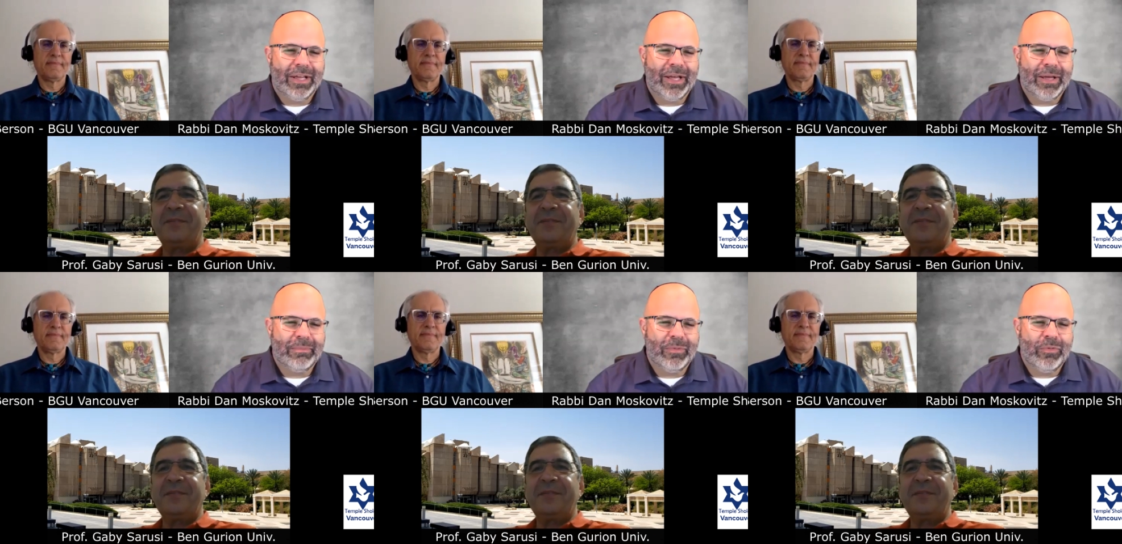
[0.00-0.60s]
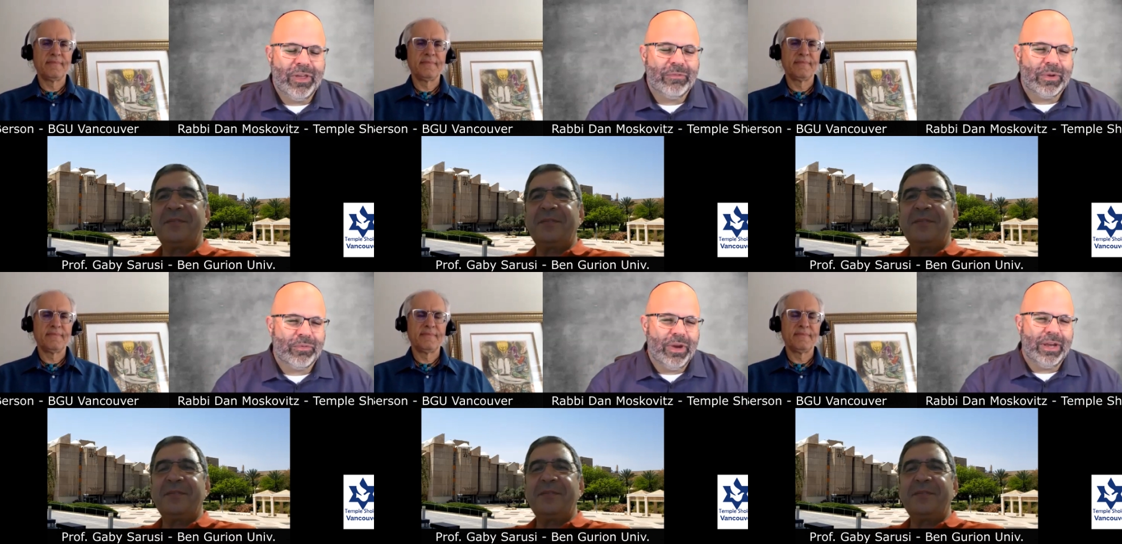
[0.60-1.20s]
Speaker 1: Um, we have
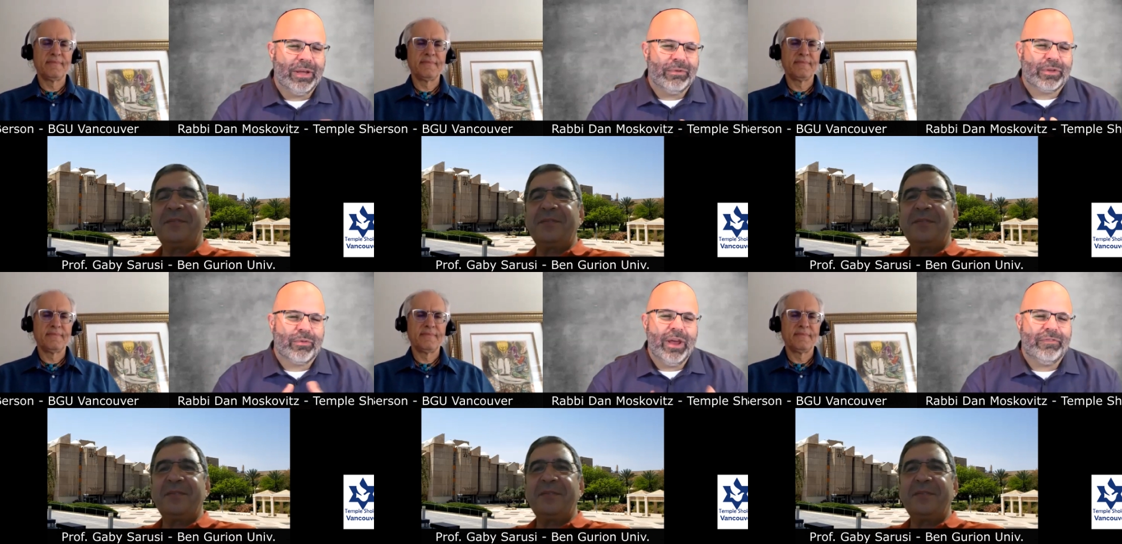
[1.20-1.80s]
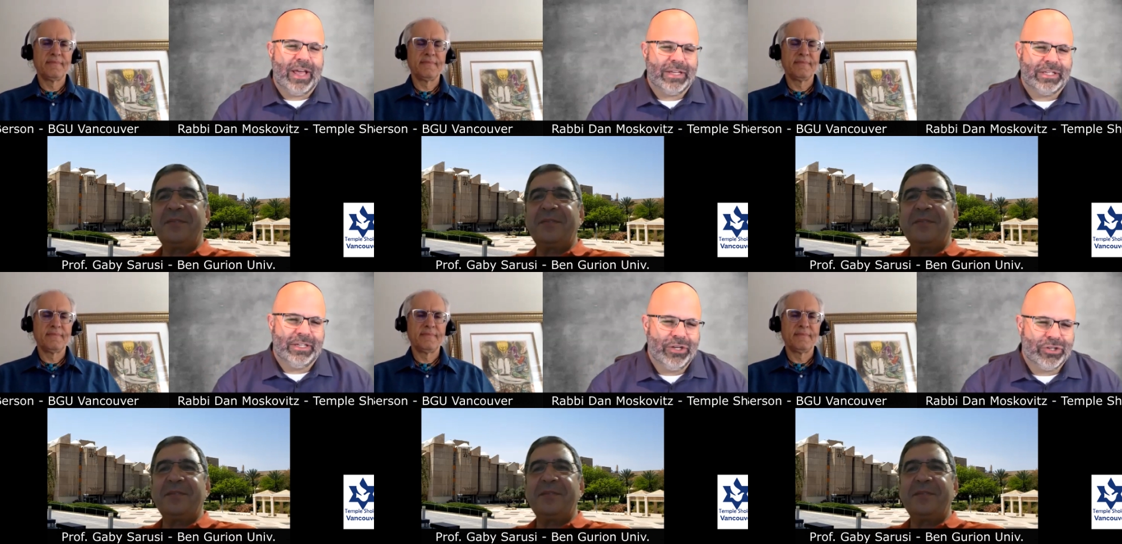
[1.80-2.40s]
been reading with great
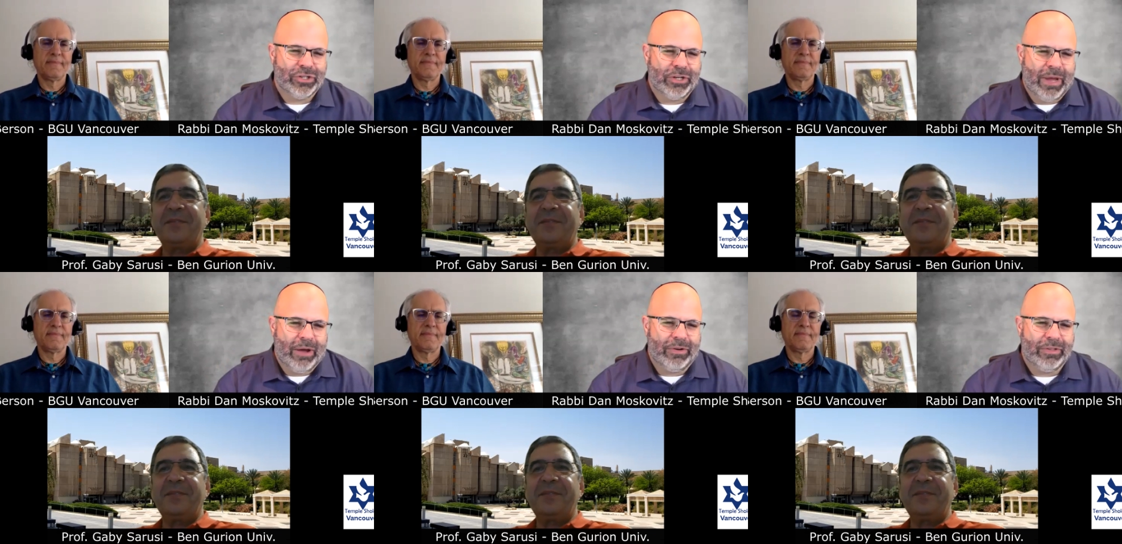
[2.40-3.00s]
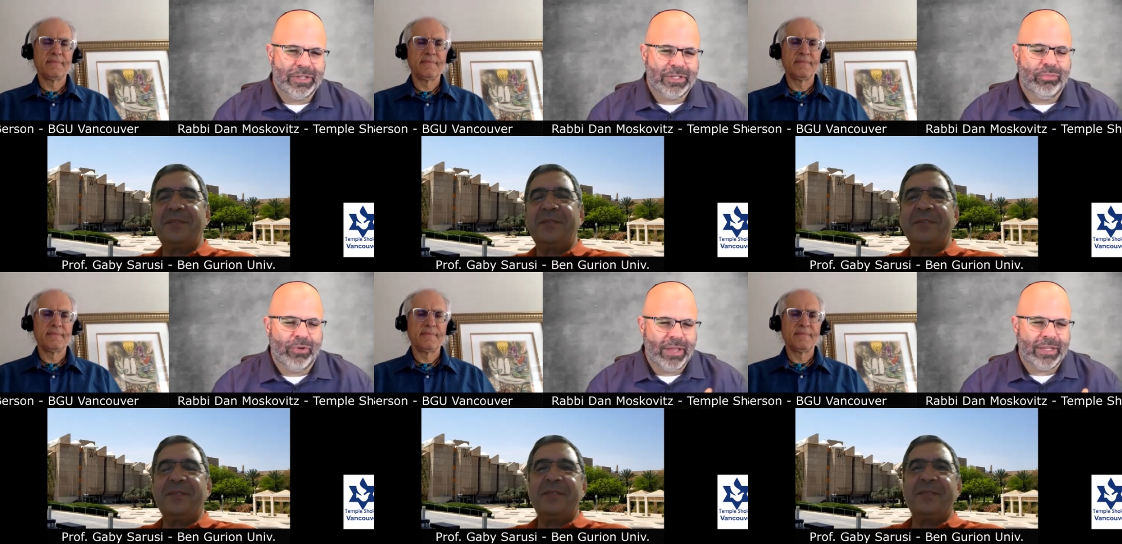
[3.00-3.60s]
fascination about this
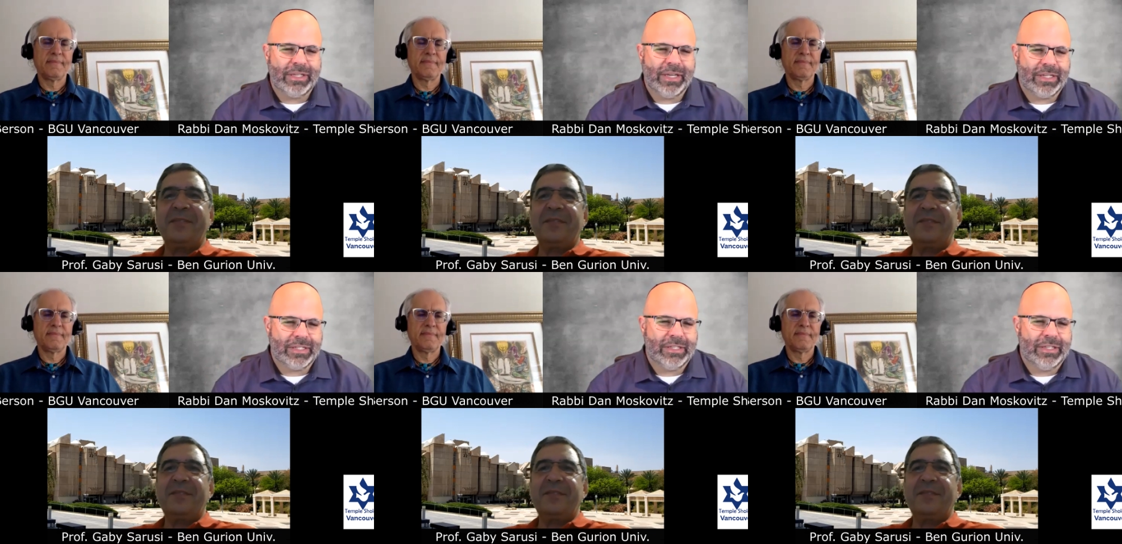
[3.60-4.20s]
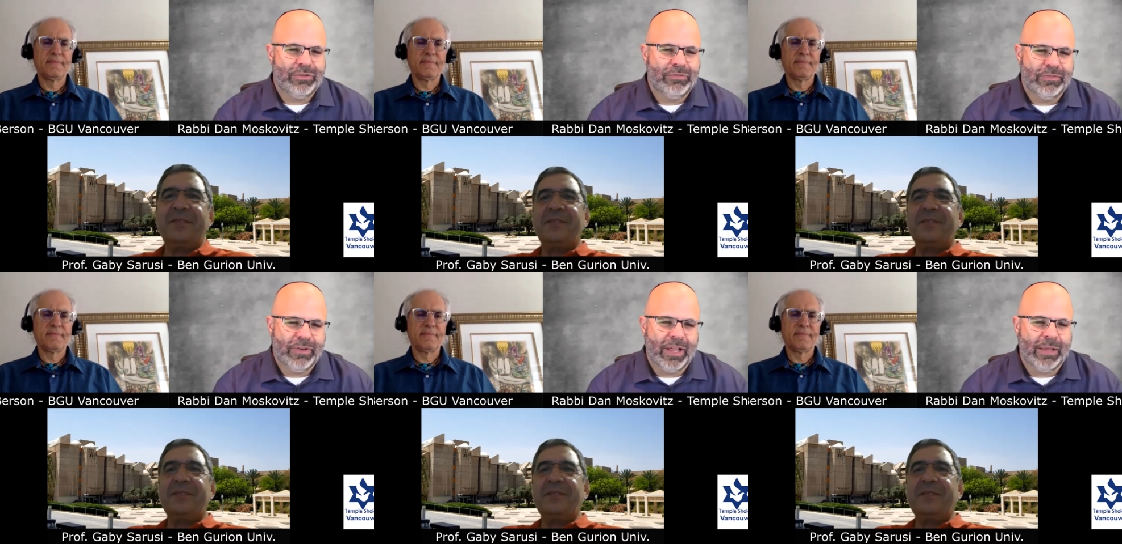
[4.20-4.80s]
breath test that you've
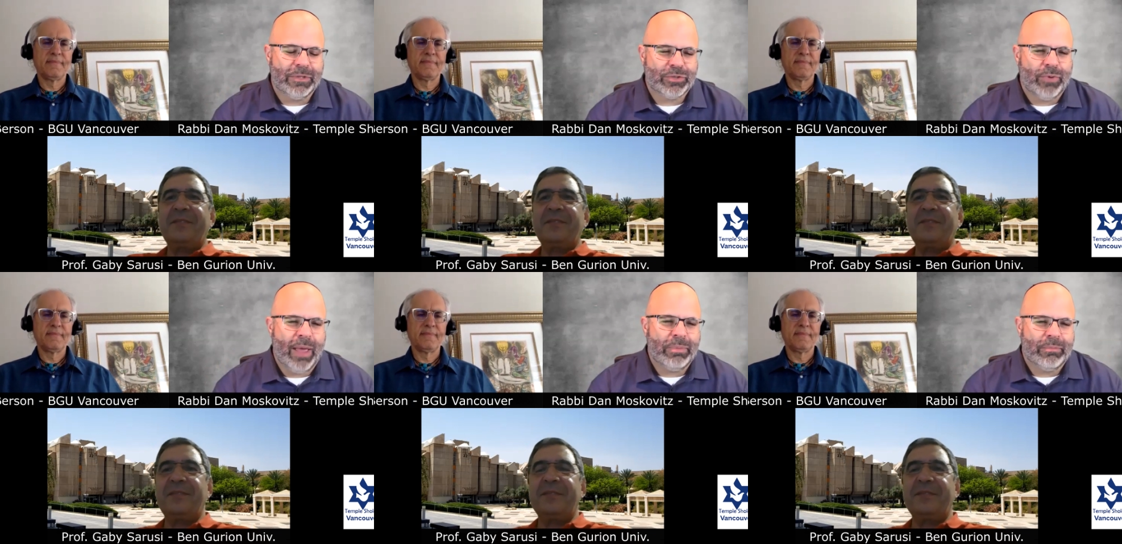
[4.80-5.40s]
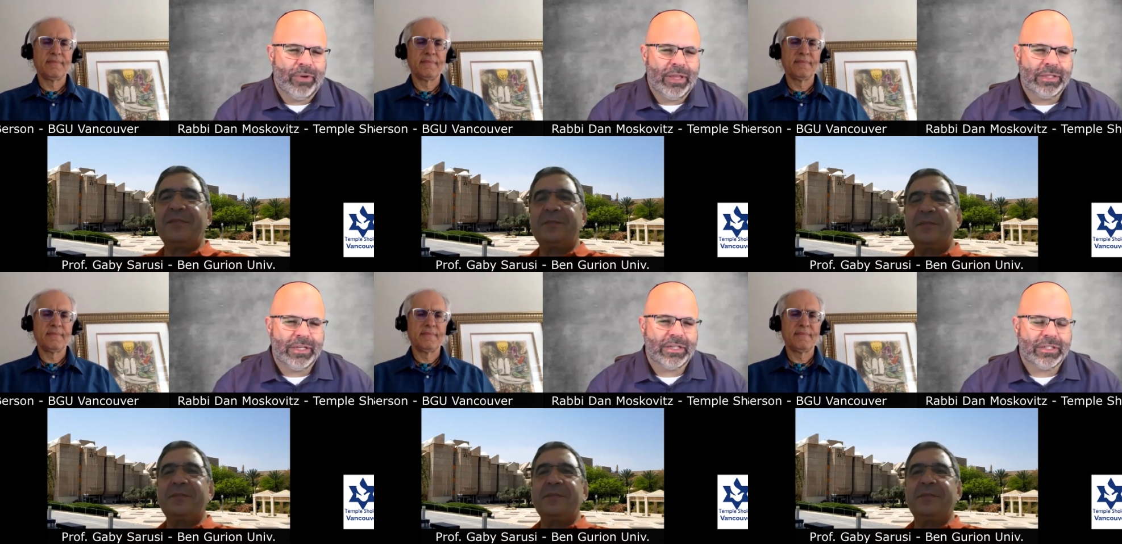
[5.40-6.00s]
developed, this rapid
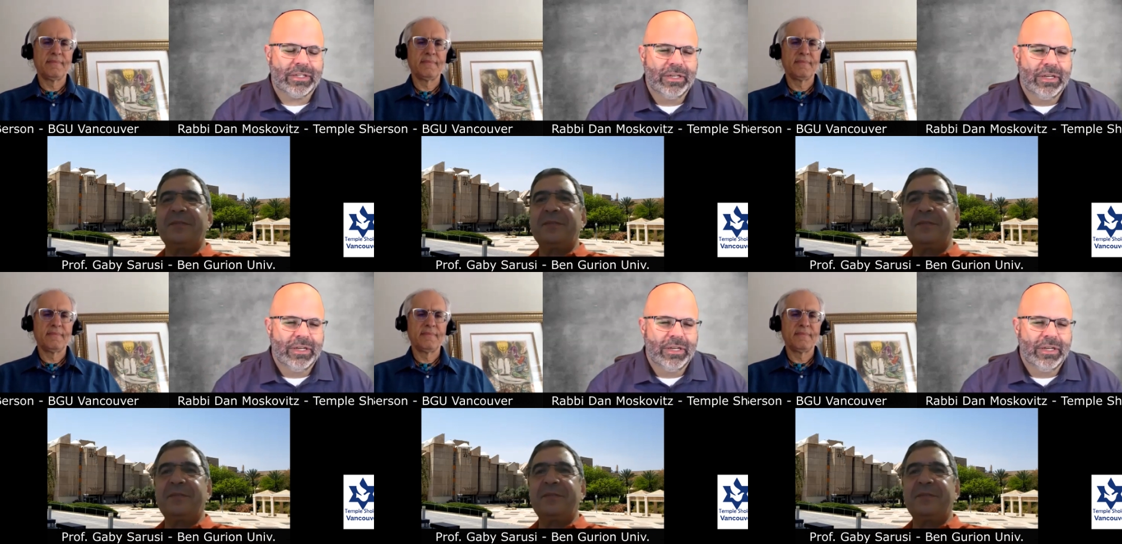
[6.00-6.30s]
breath test